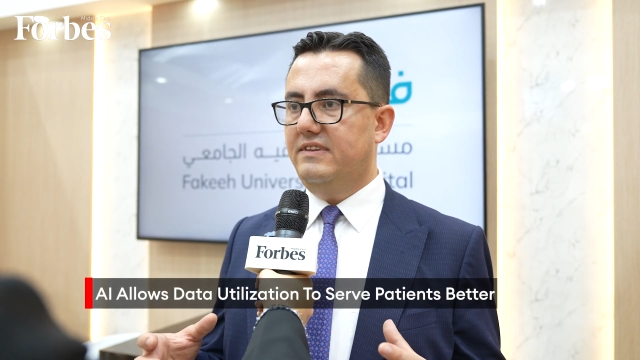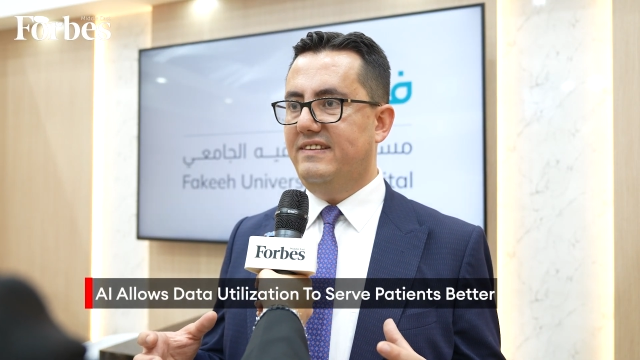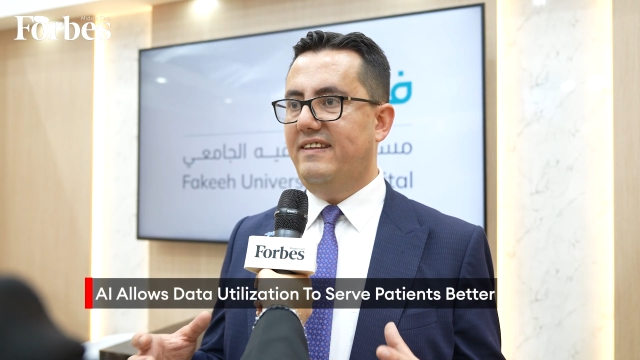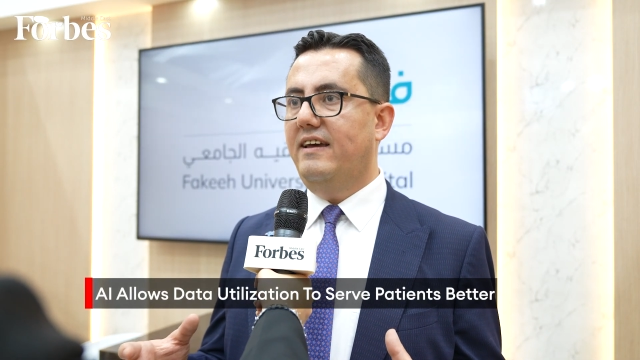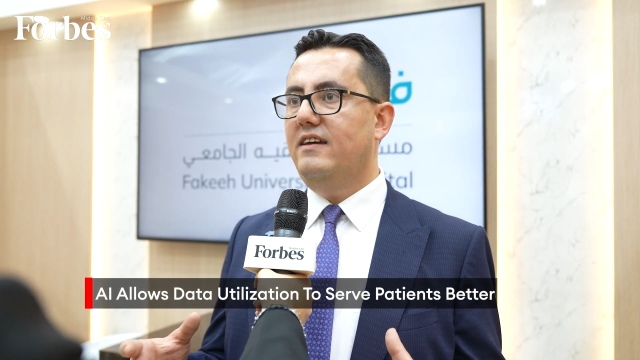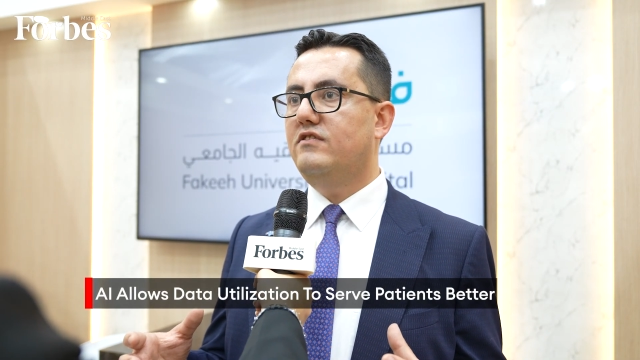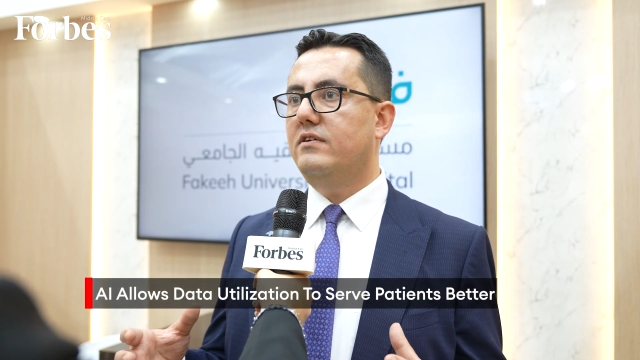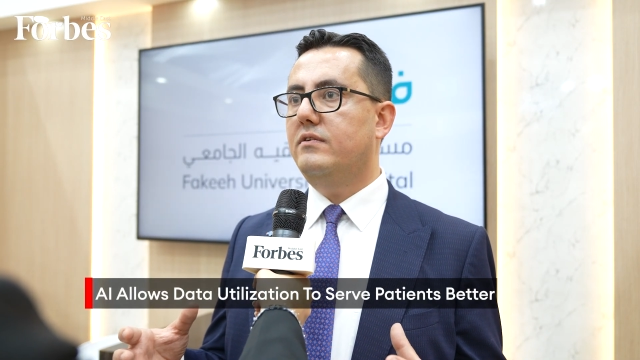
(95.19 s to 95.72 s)

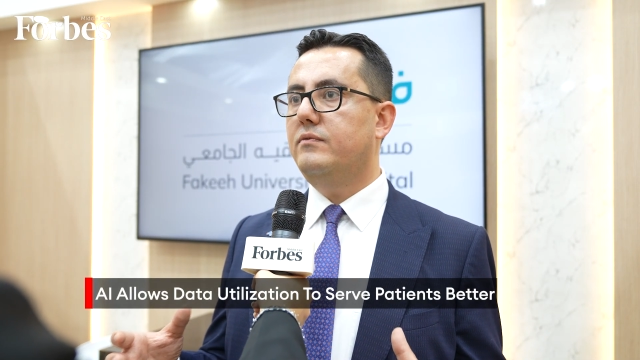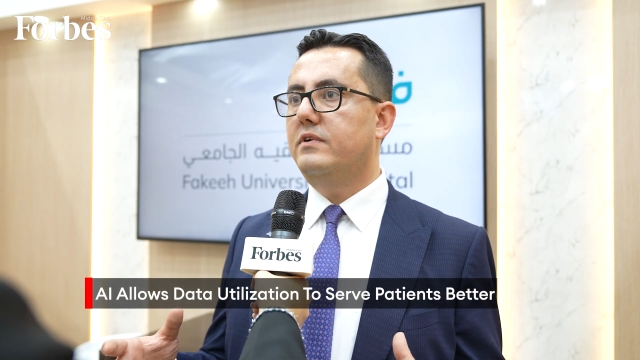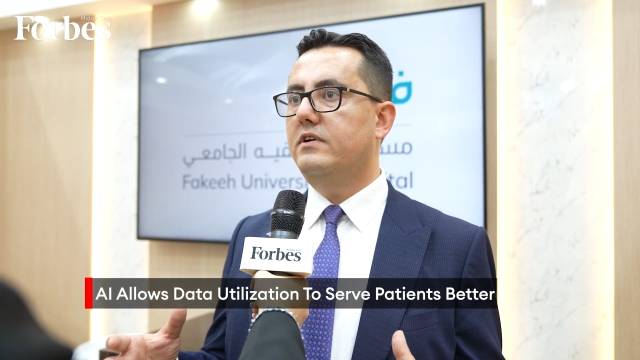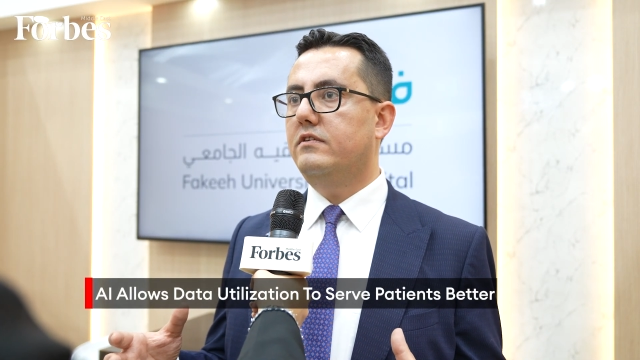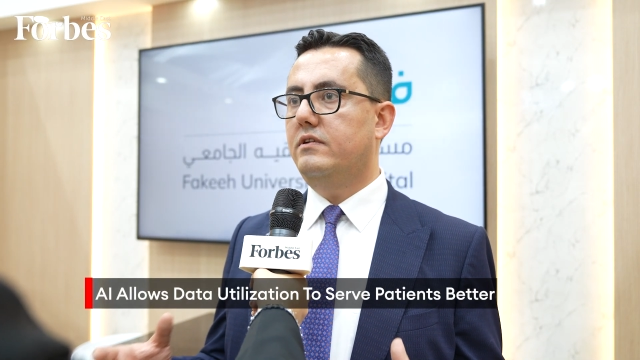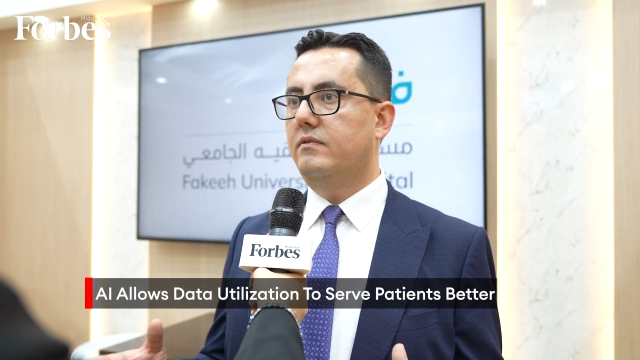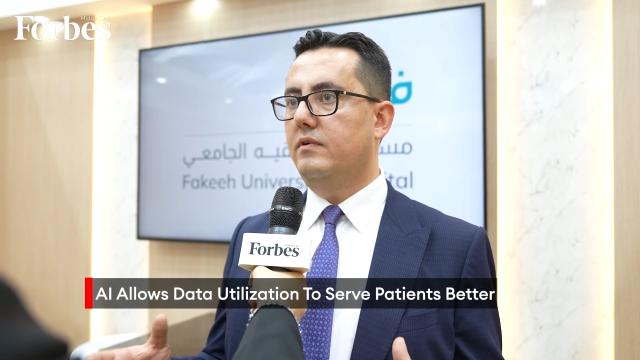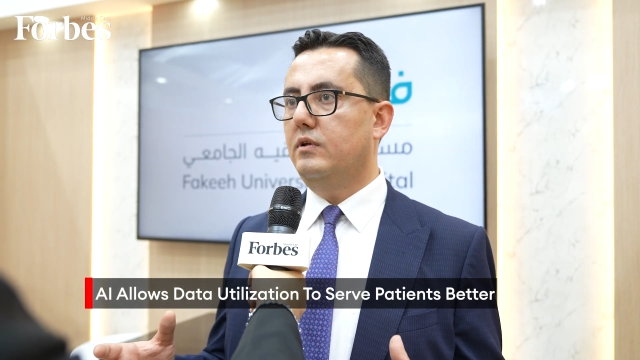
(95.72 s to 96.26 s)
data we're
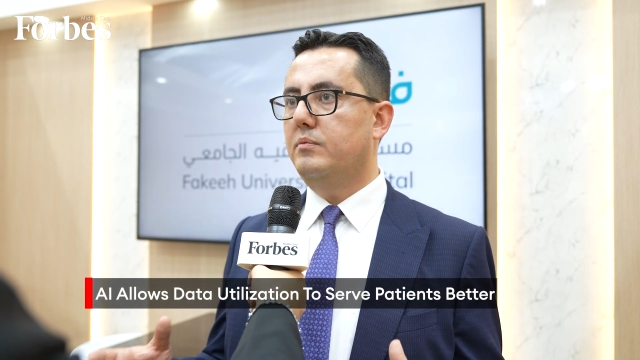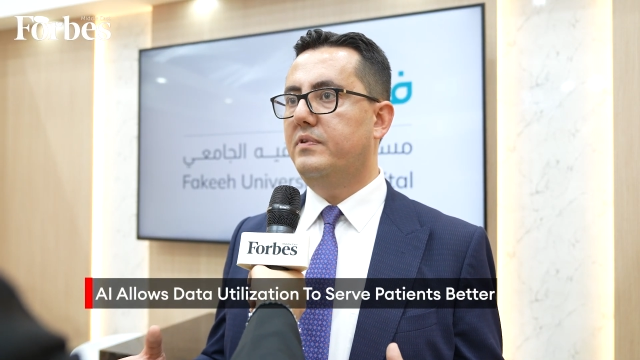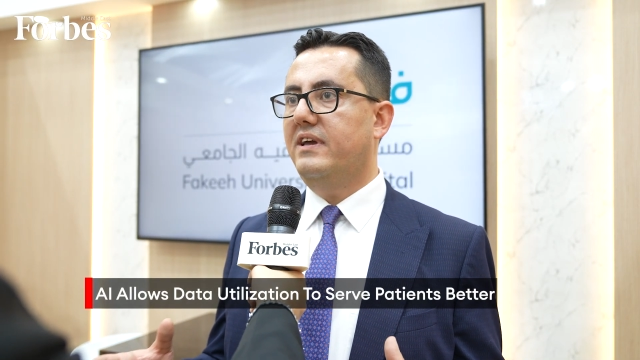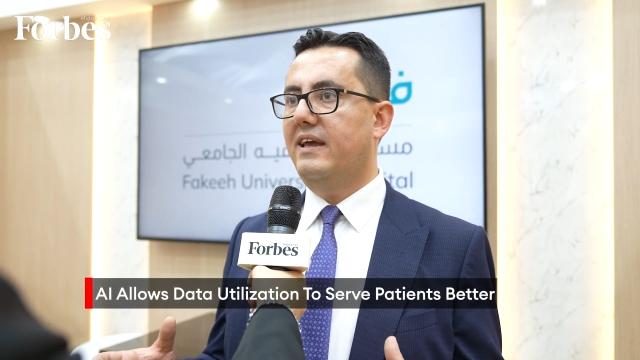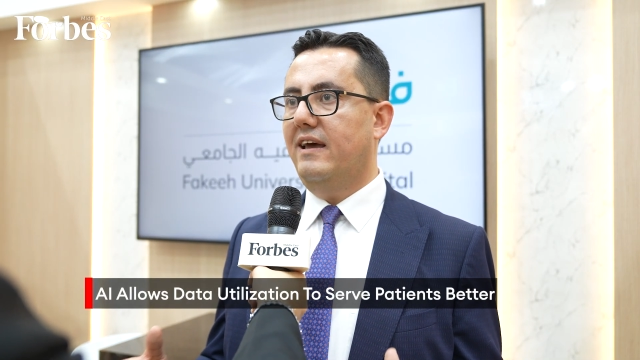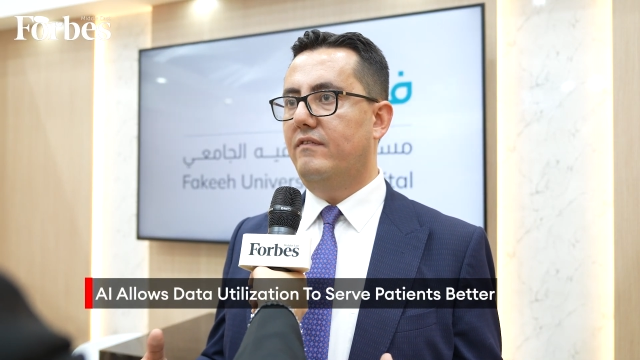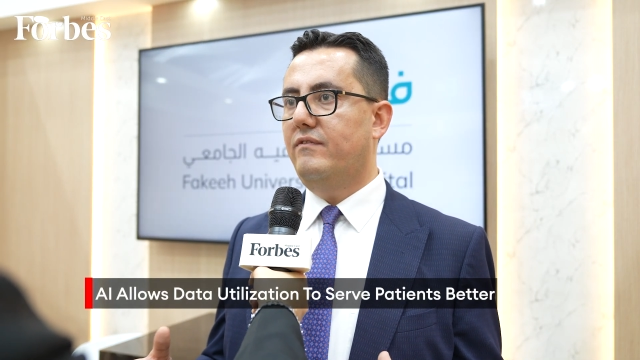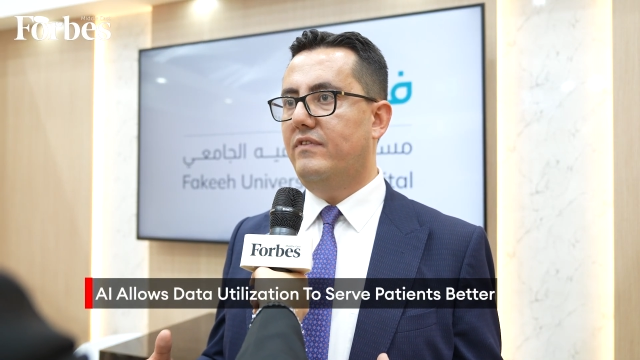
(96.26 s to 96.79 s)

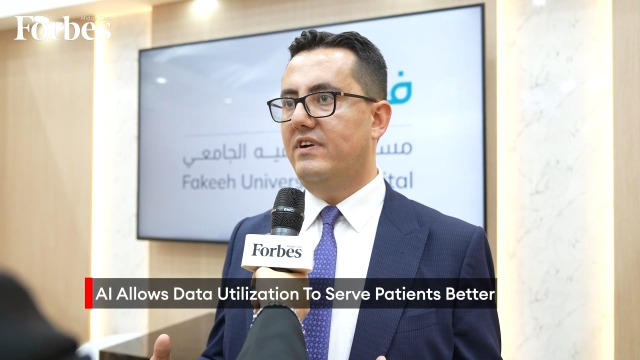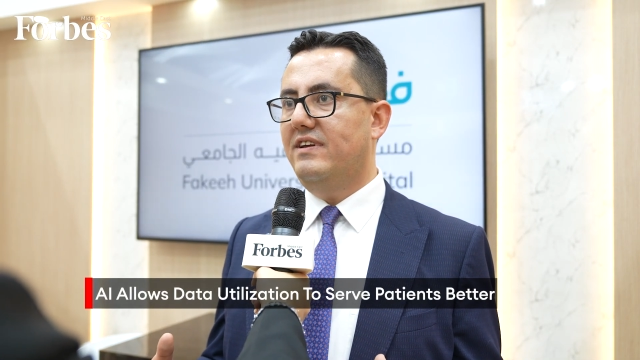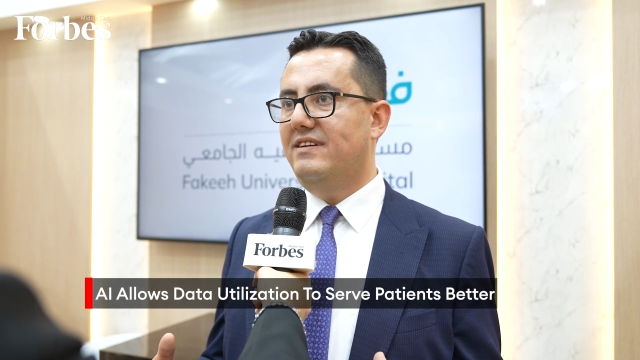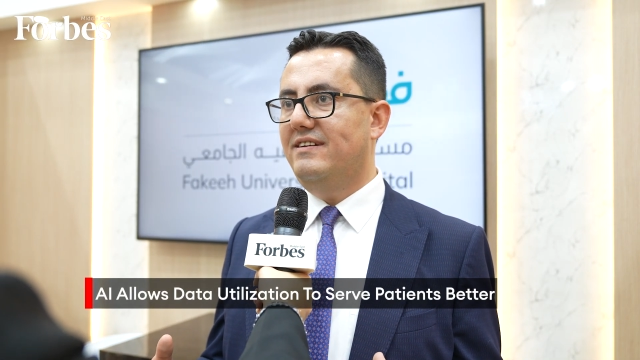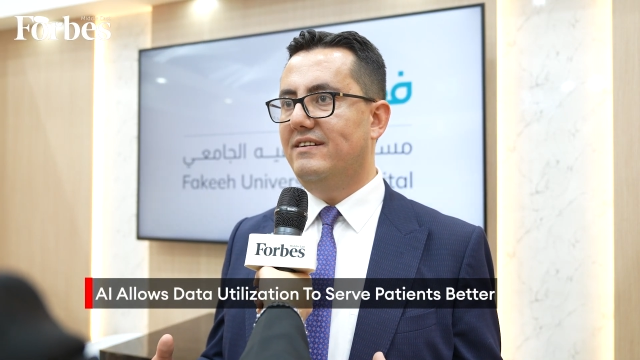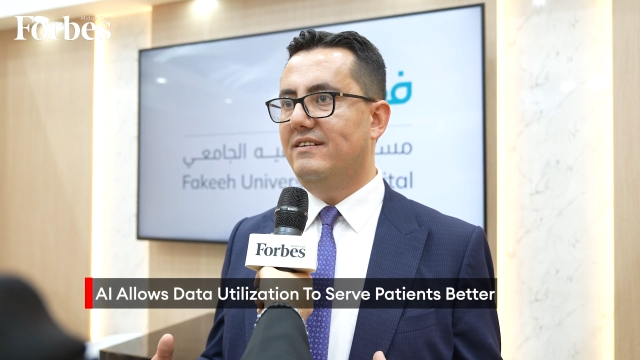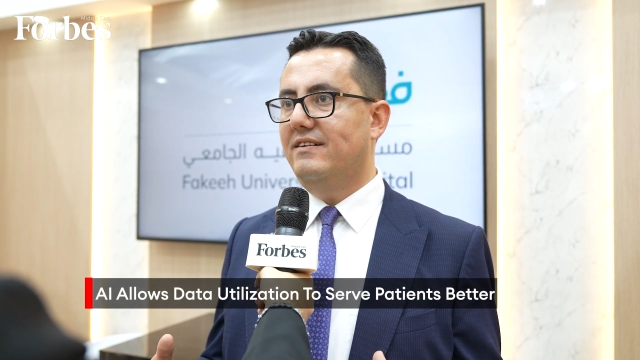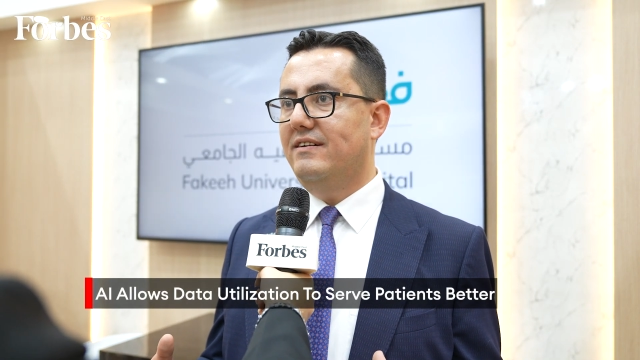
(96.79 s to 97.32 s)
developing every
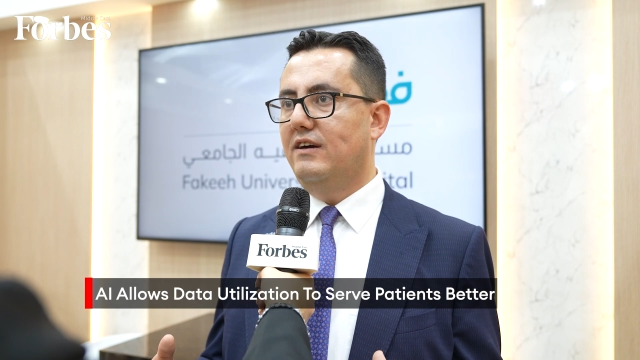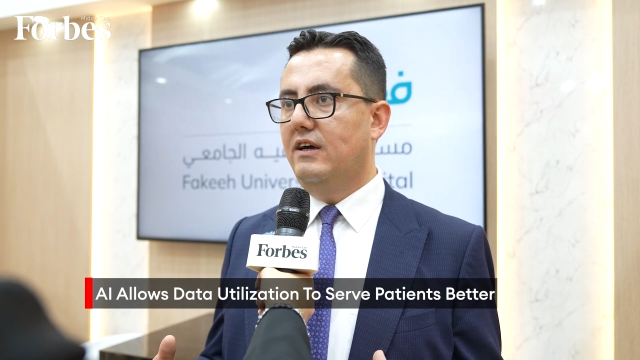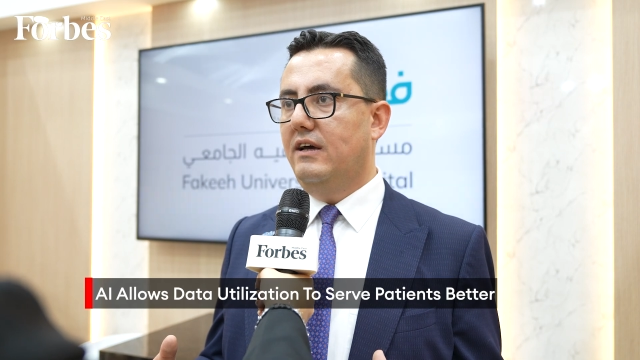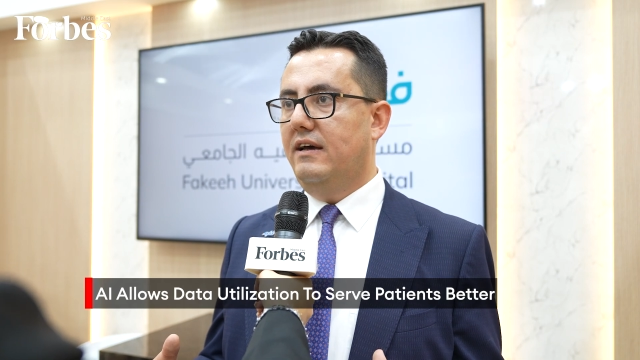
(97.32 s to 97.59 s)
year